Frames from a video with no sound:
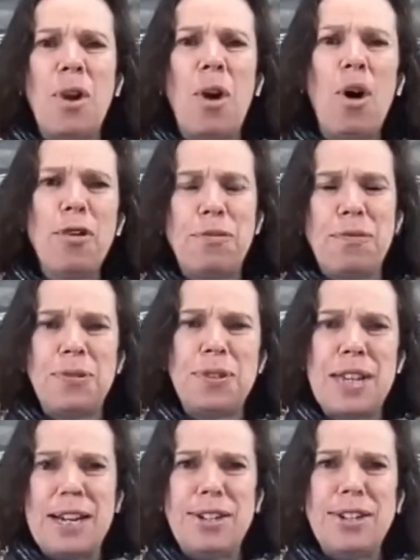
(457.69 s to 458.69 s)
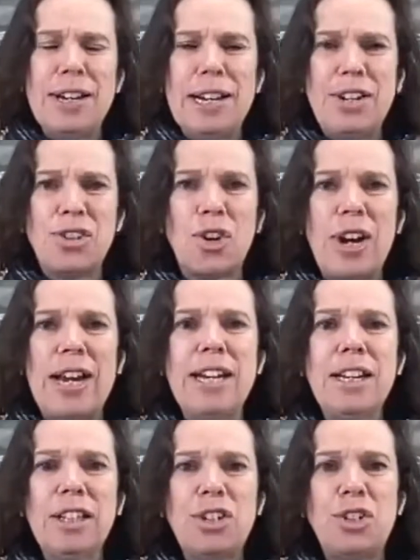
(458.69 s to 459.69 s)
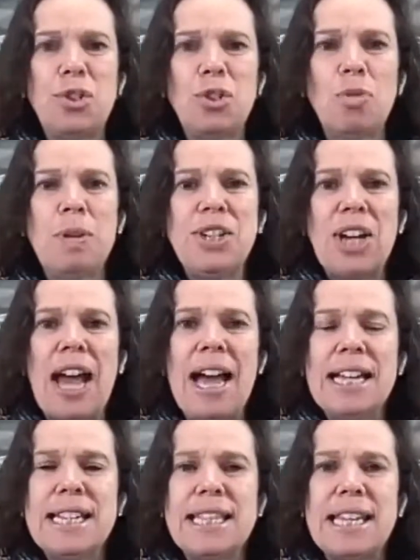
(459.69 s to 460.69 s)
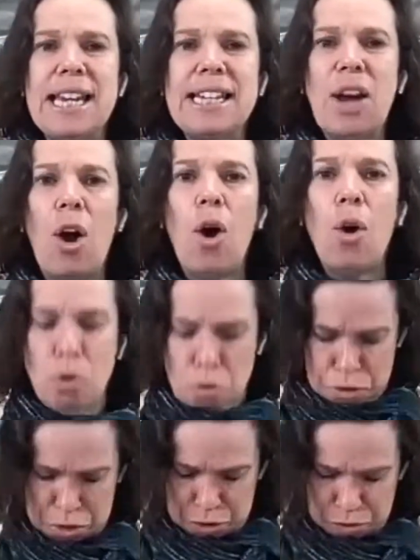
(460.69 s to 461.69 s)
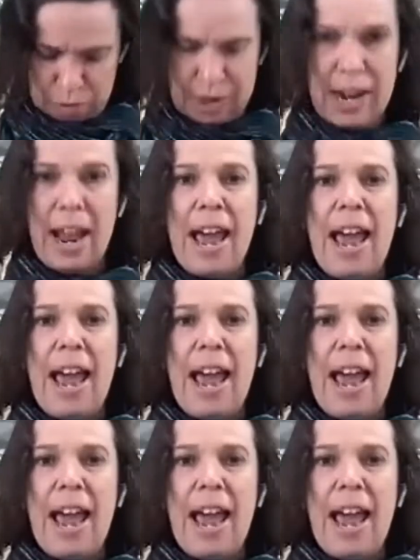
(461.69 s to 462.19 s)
off-center triangular shawl which has these holes through it.